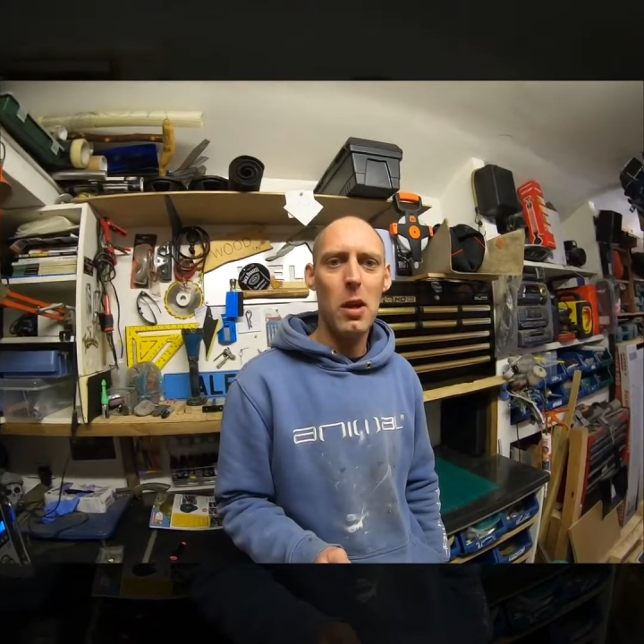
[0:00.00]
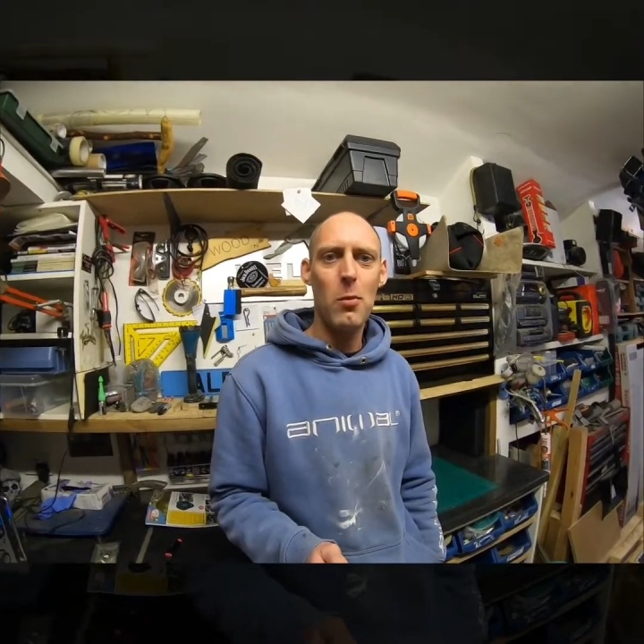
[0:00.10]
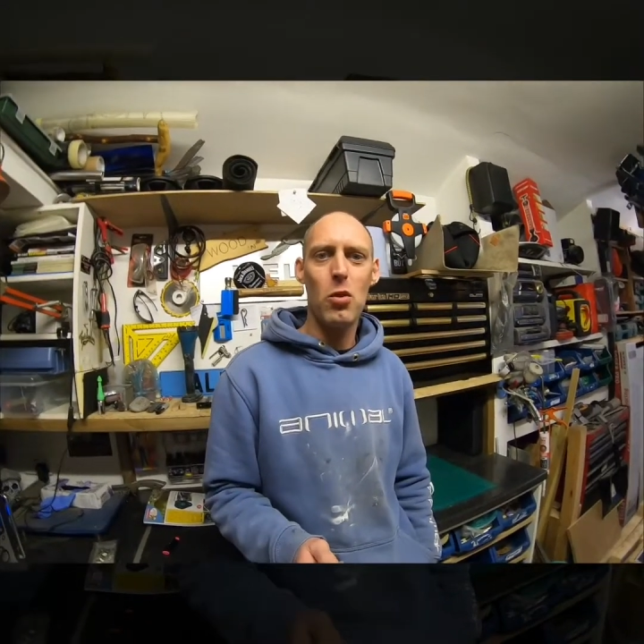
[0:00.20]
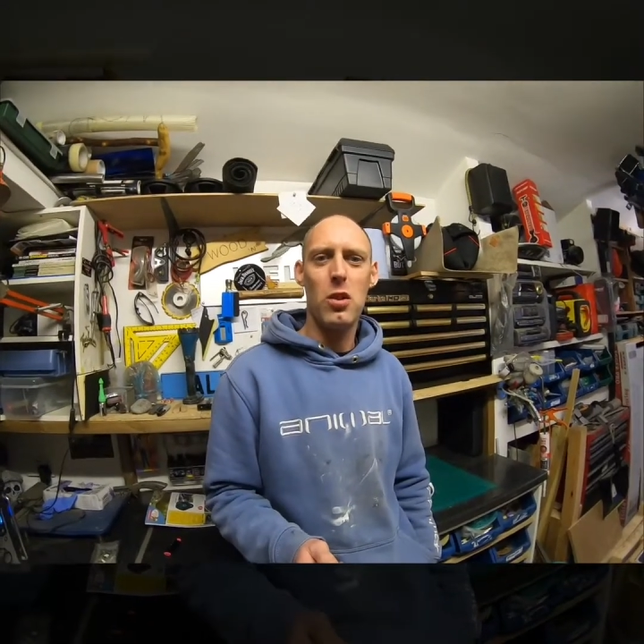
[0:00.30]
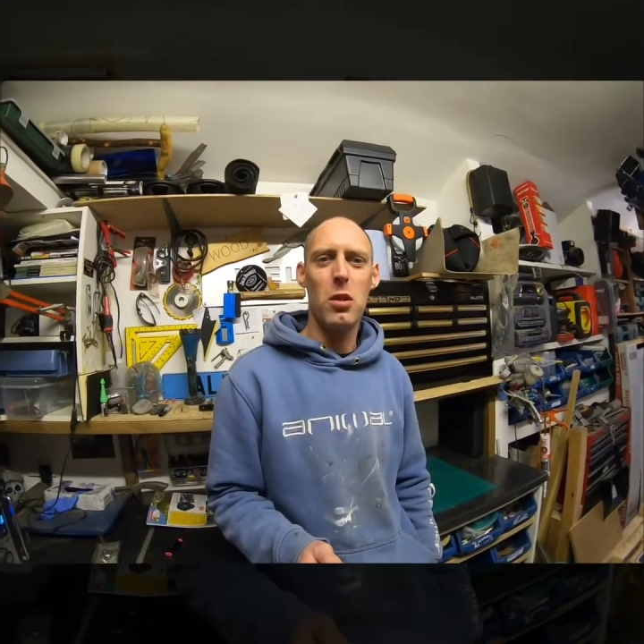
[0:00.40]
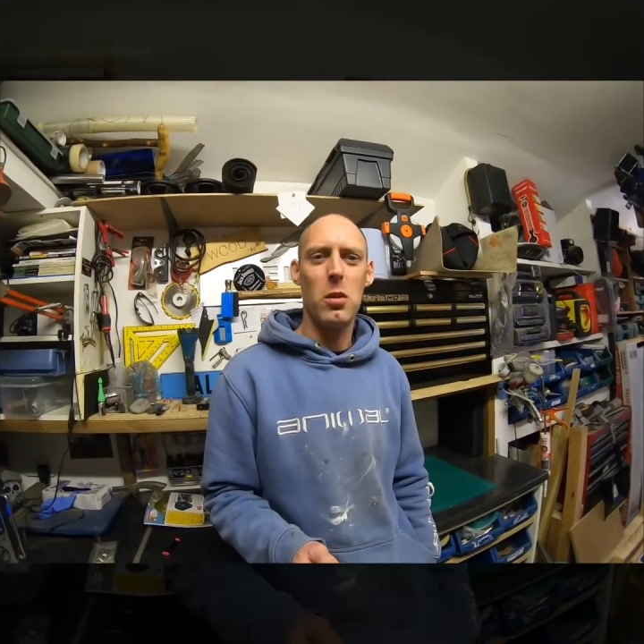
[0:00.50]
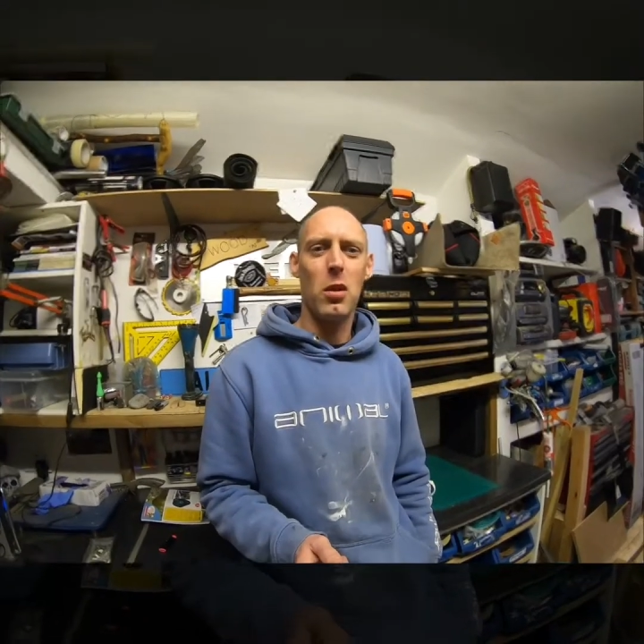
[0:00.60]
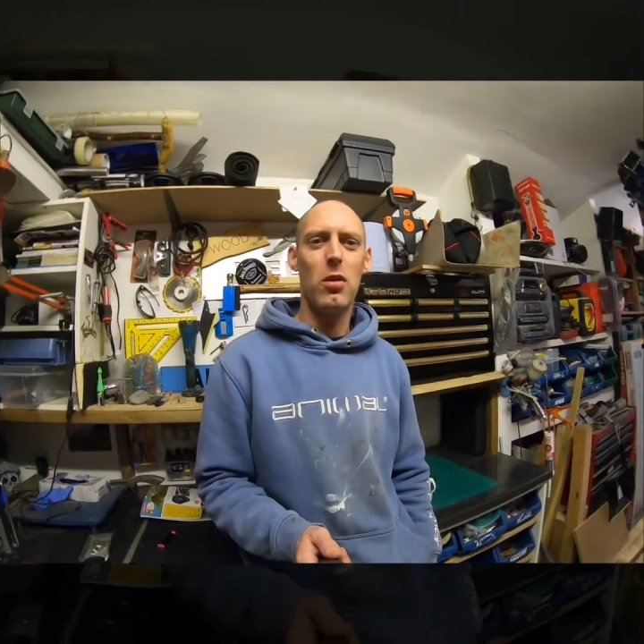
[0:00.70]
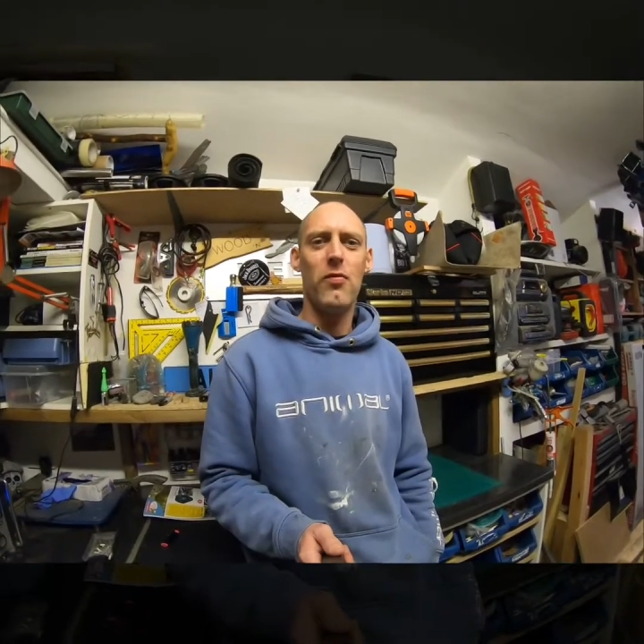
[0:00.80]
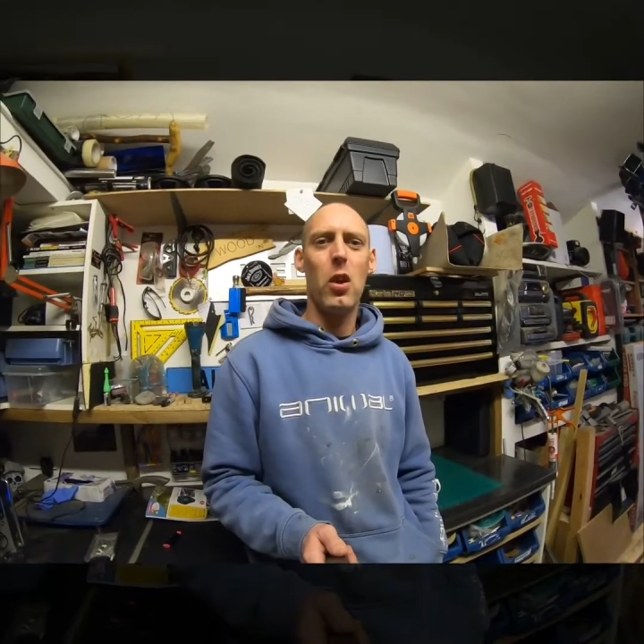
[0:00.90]
plan was to do a
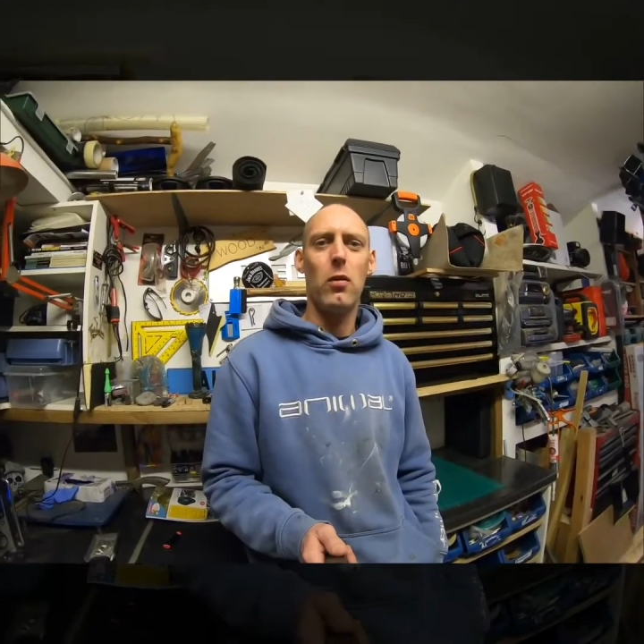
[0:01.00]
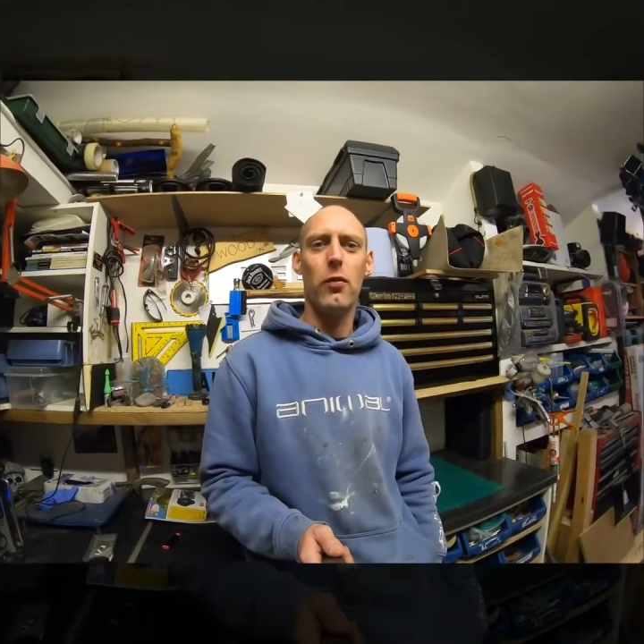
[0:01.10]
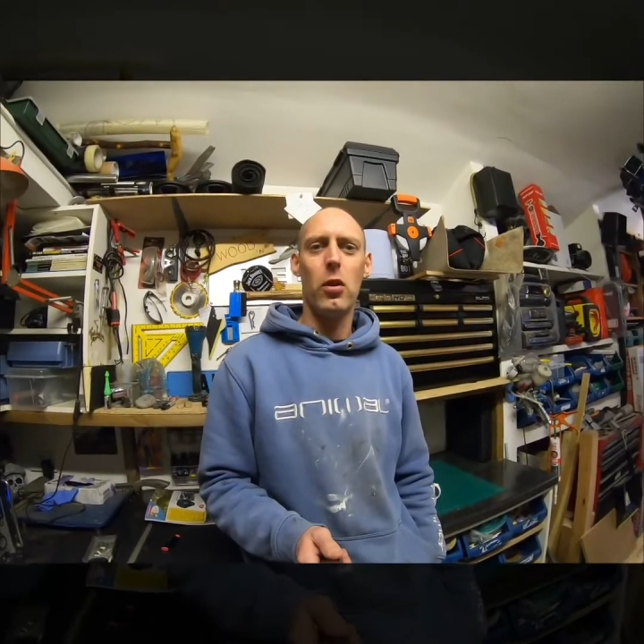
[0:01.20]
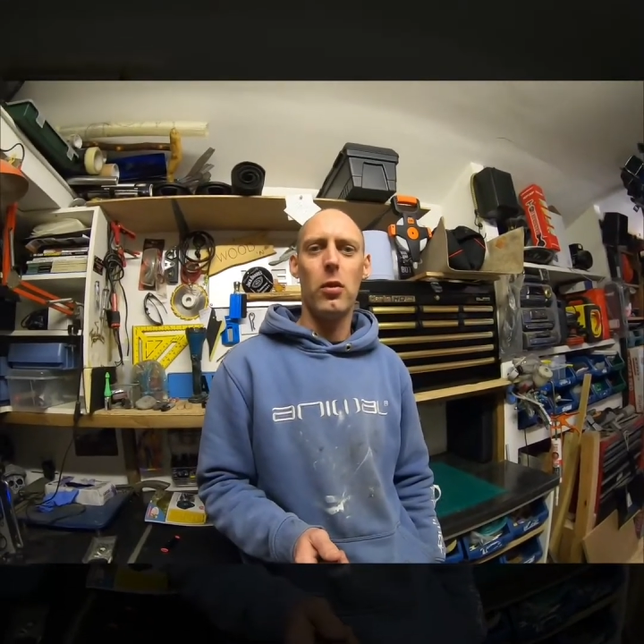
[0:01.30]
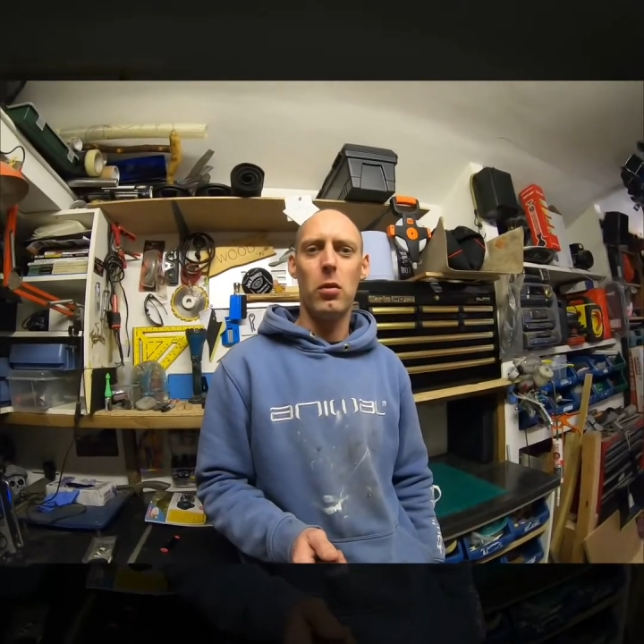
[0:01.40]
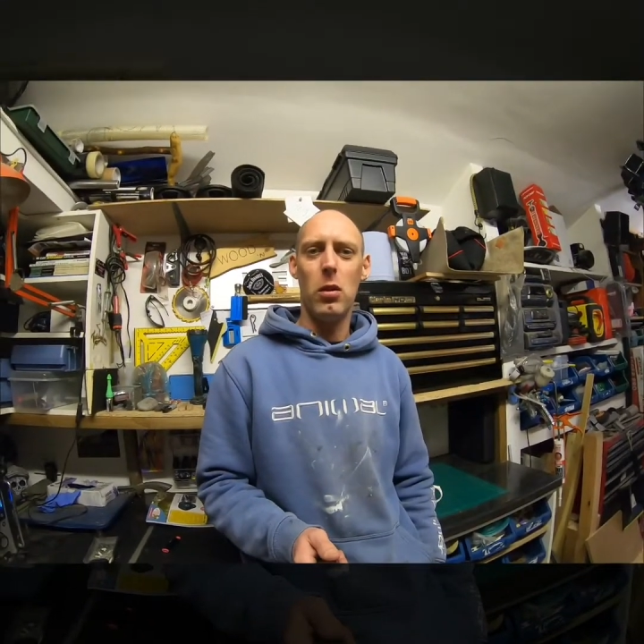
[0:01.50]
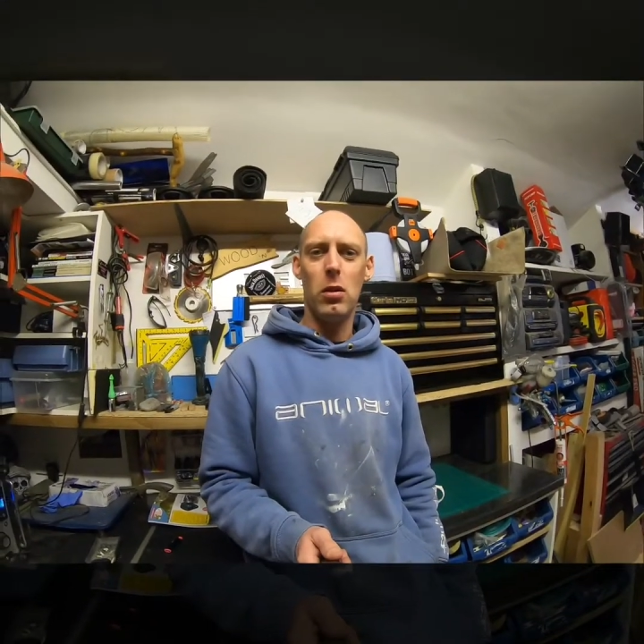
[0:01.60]
good vlog through